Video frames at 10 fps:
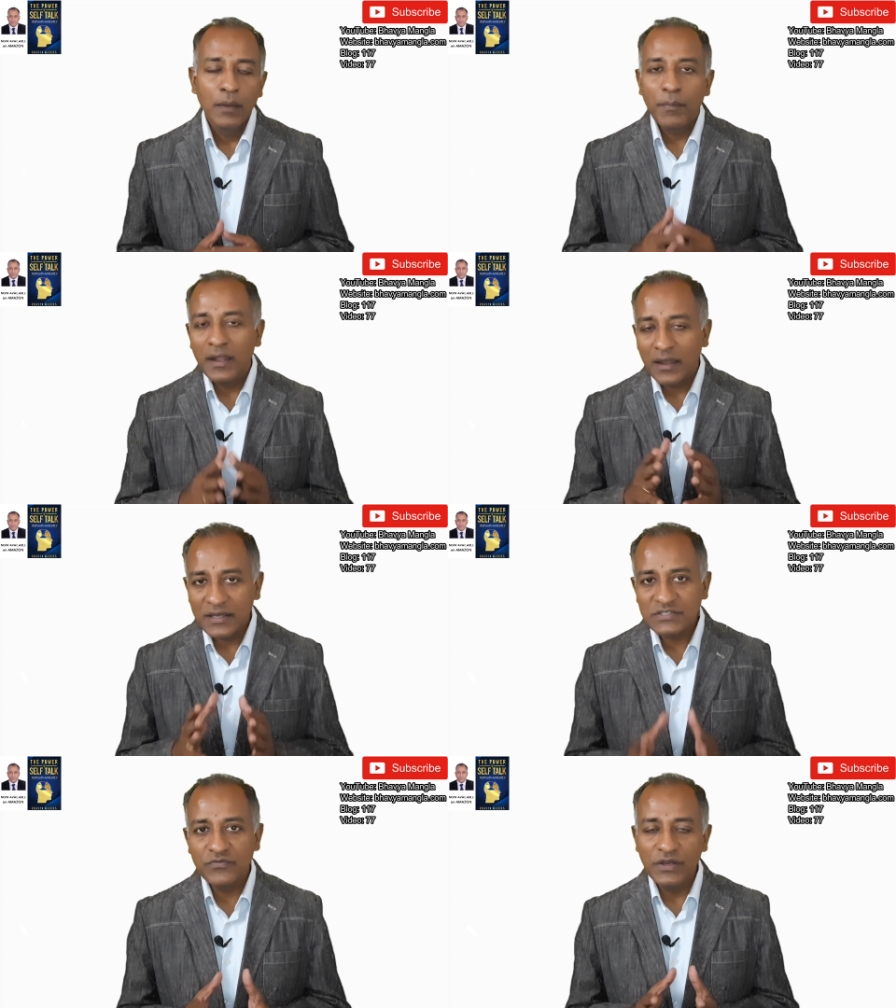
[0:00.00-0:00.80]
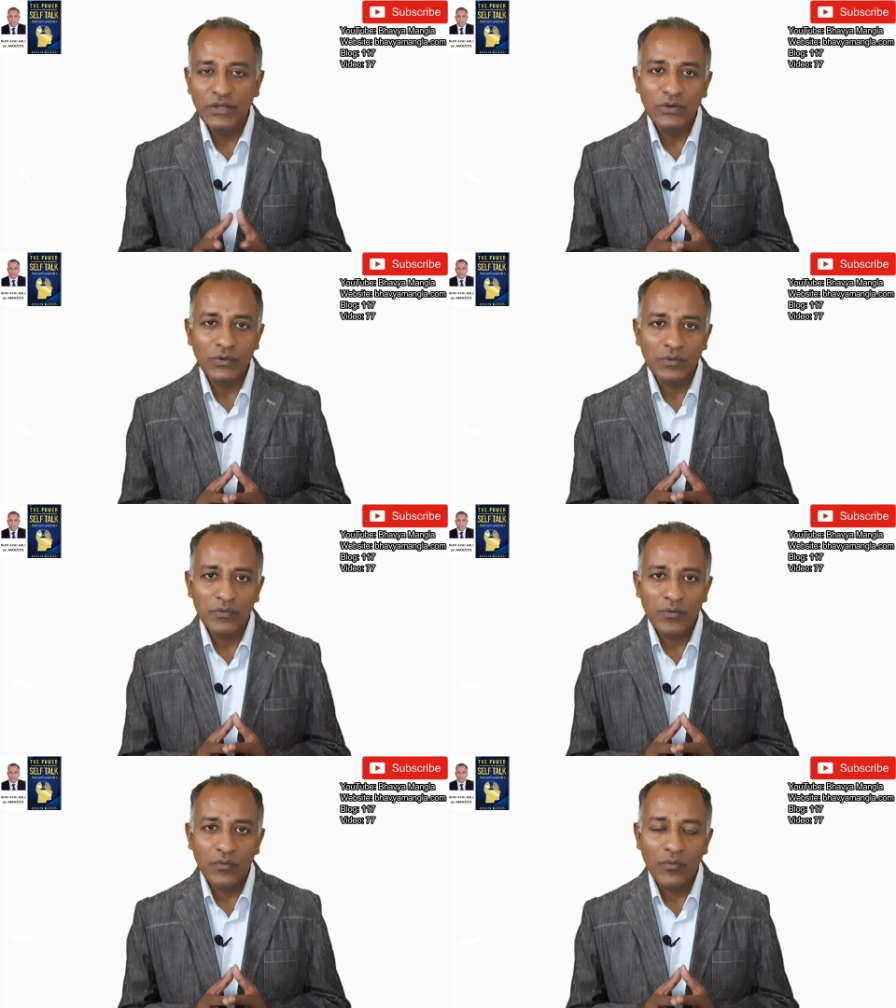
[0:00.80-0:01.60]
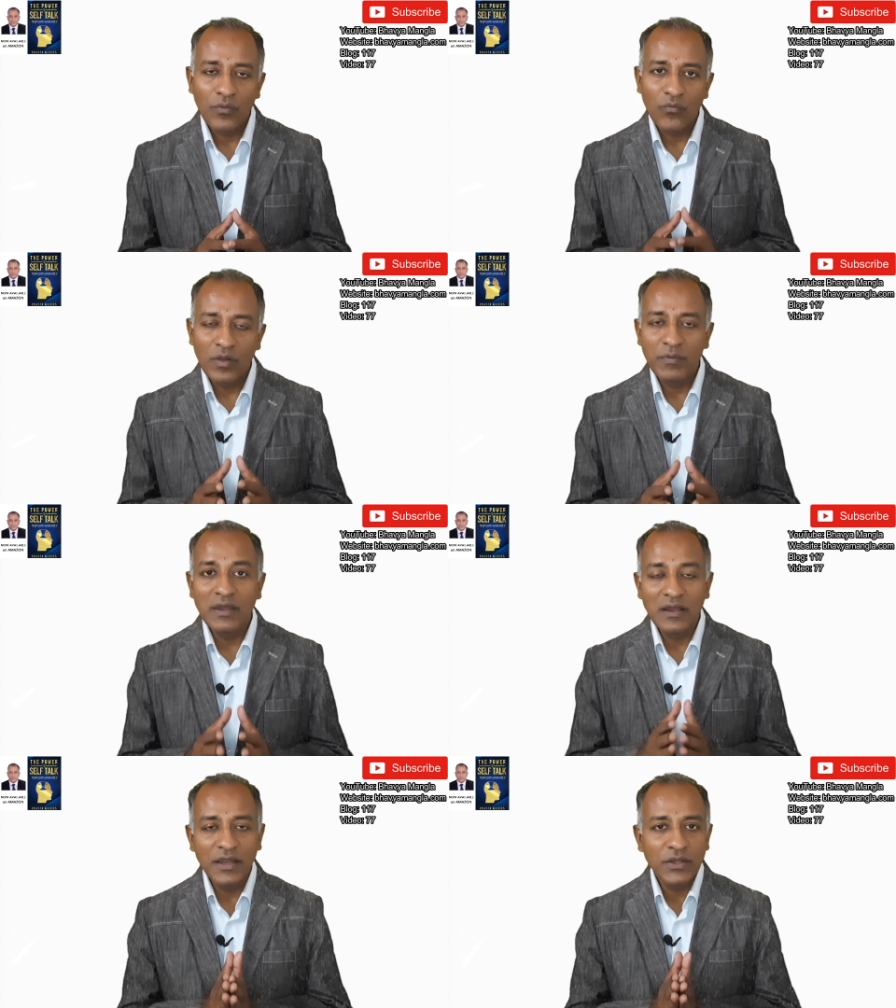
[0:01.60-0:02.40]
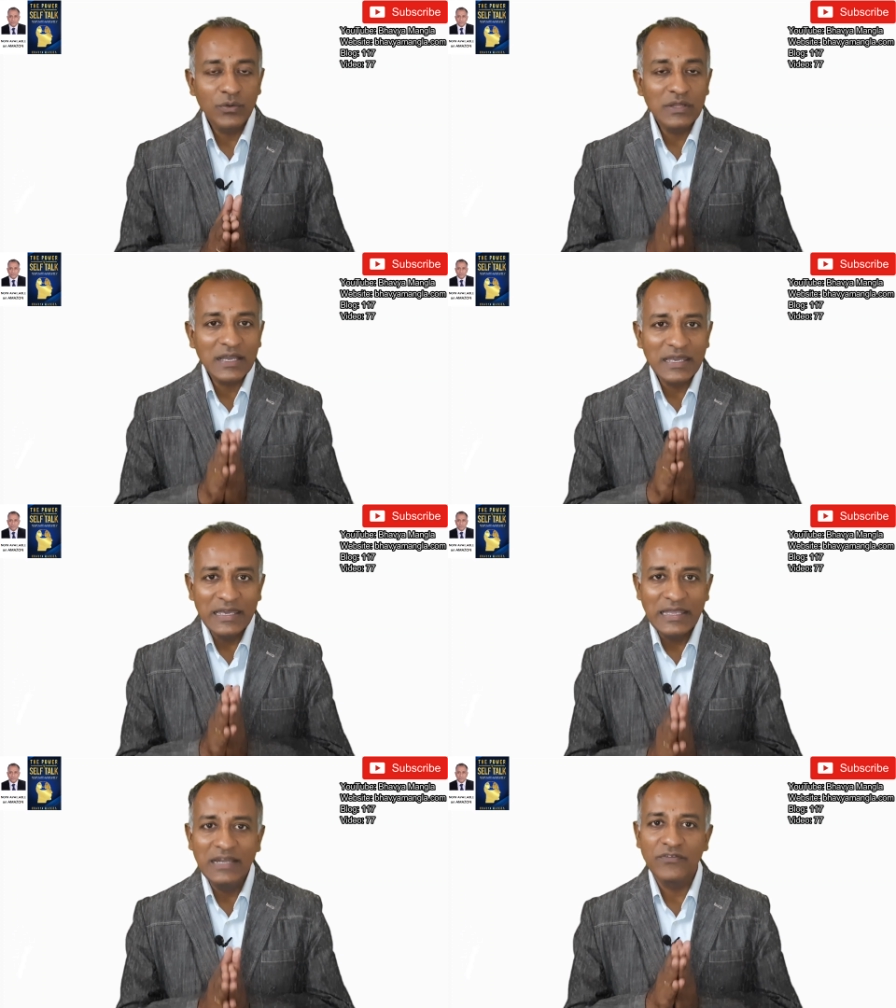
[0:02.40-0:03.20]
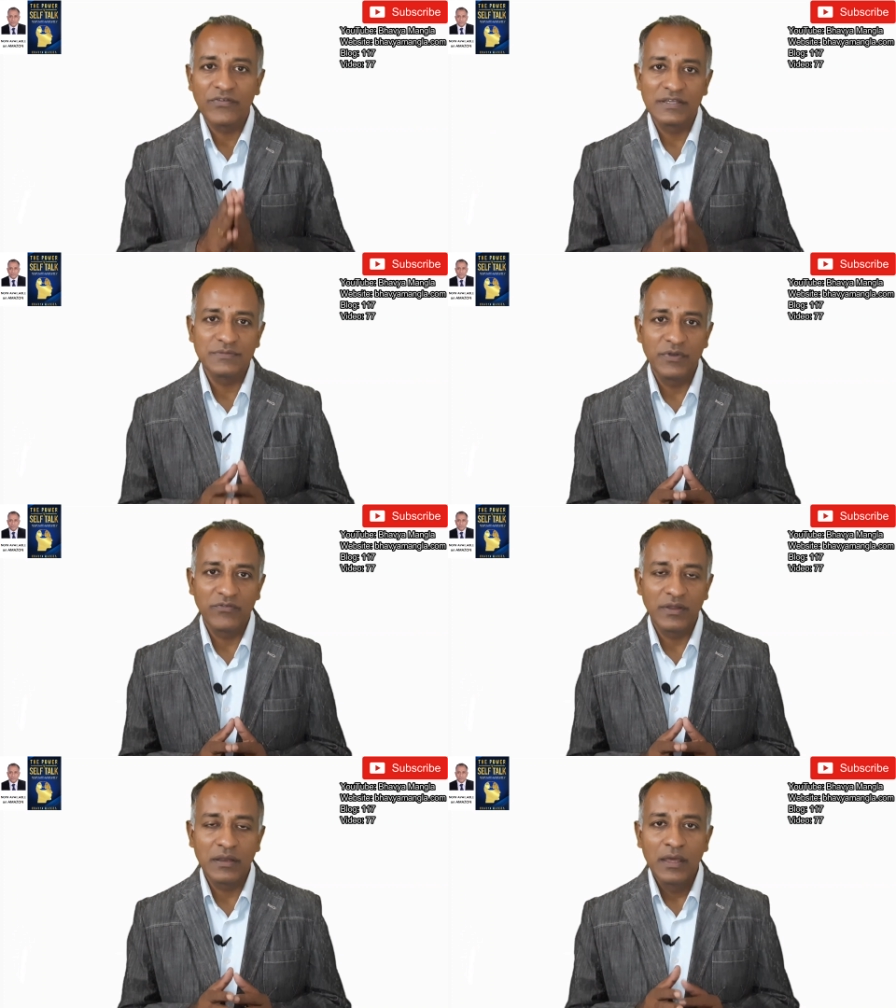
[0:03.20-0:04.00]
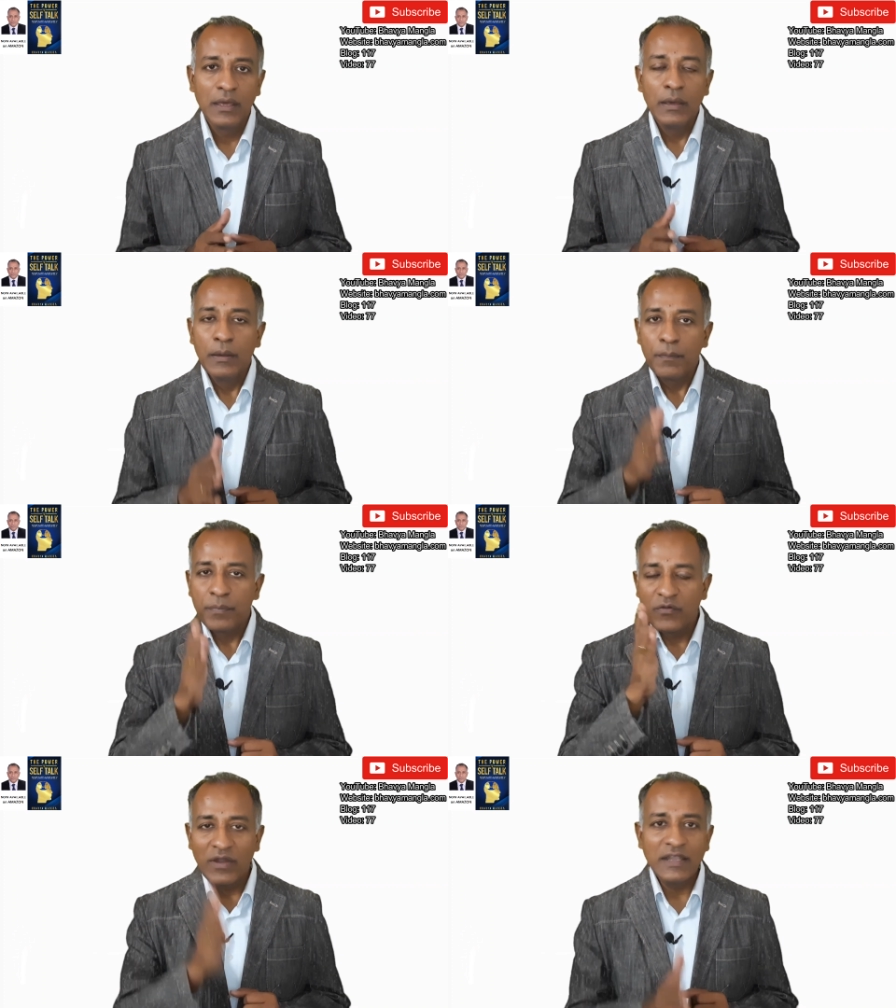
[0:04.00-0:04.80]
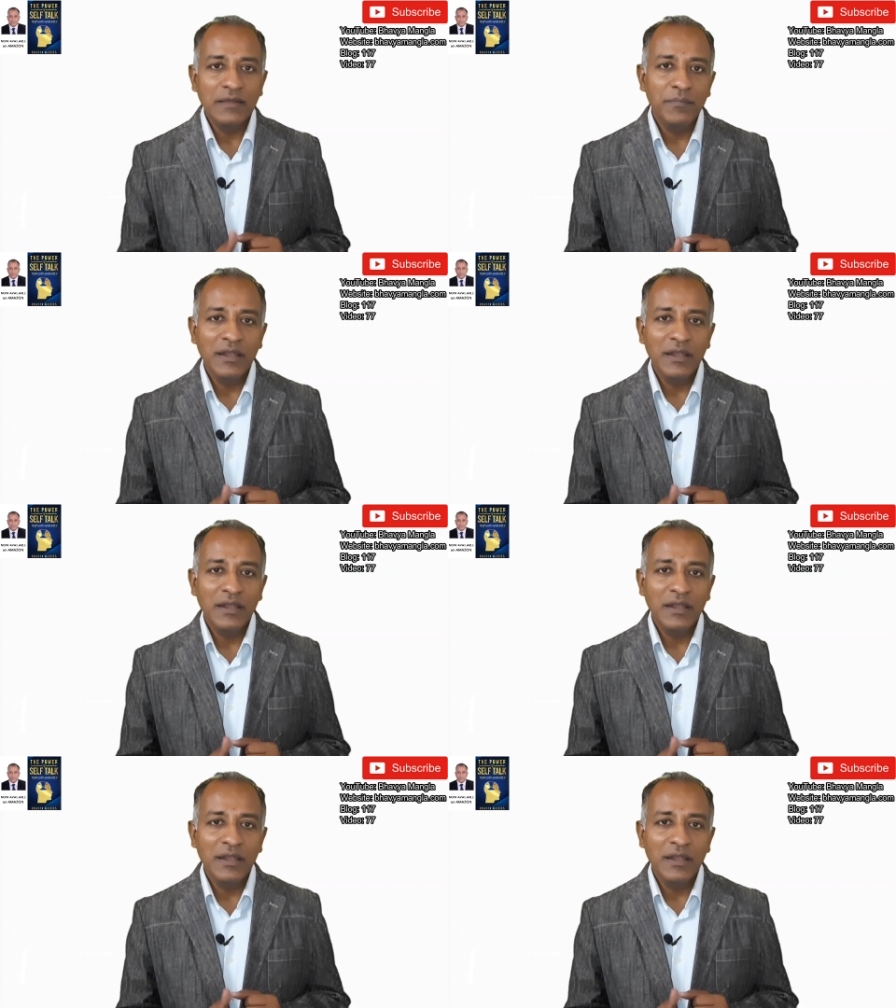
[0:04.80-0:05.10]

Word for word: My next video will be related to the key difference between preventive